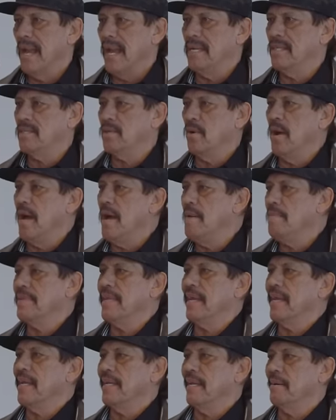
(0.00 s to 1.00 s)
And so I'm
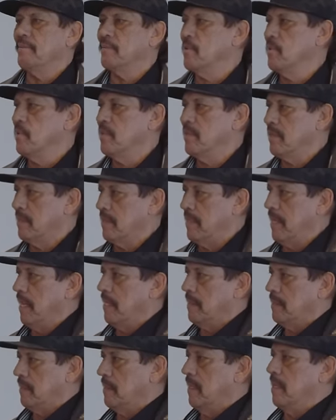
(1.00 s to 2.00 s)
thinking I'm going to the
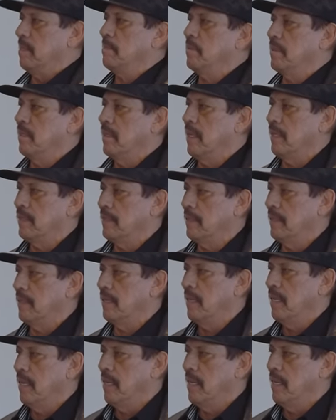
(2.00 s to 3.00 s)
gas chamber.
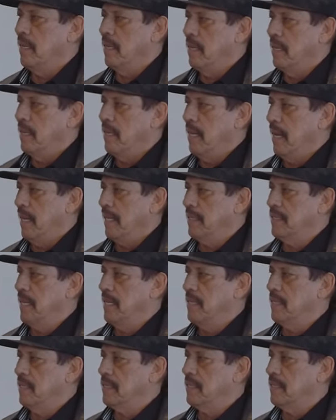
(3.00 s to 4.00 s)
I
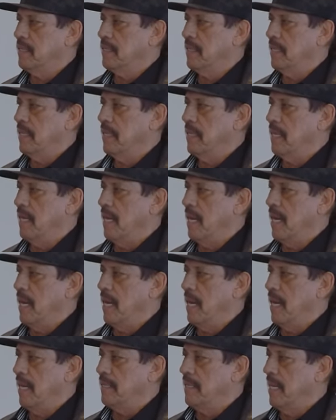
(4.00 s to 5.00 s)
kind
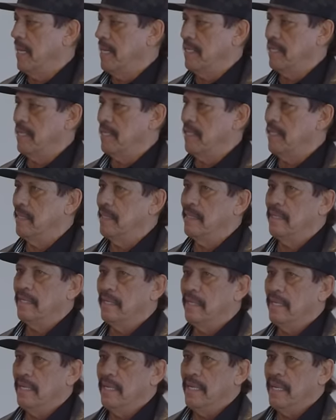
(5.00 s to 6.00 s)
of
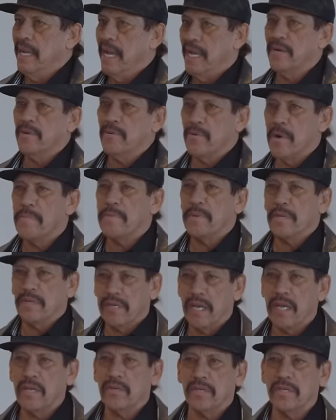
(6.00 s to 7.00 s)
had a
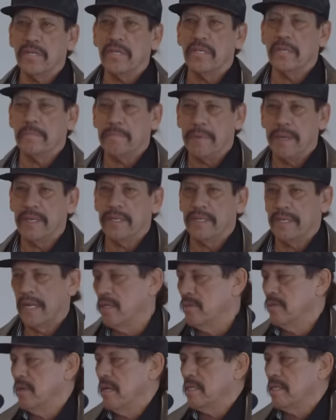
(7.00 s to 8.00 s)
reputation in the
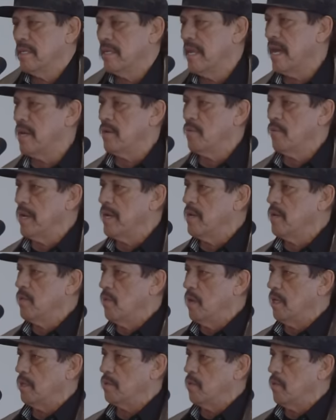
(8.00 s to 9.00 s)
penitentiary. I was lightweight
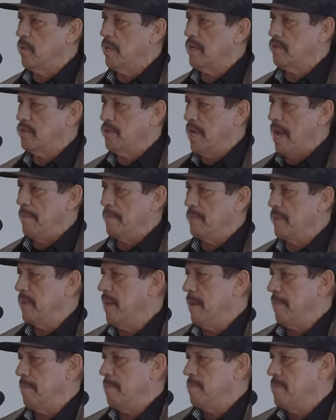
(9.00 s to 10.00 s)
and welterweight
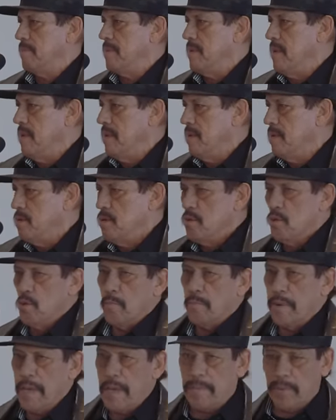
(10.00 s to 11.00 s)
champion. I knew
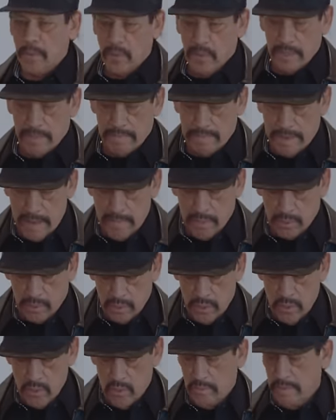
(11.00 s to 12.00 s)
people and people
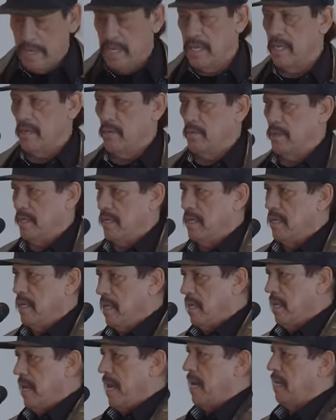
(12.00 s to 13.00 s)
knew me, and we
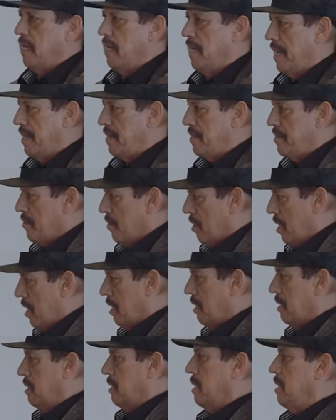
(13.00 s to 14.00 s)
had a lot of
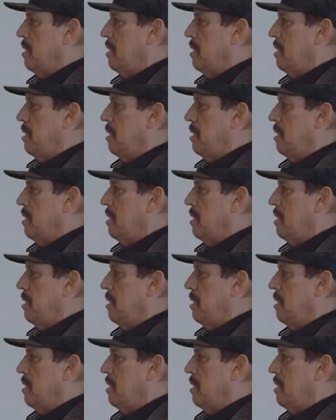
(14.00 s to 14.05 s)
drugs.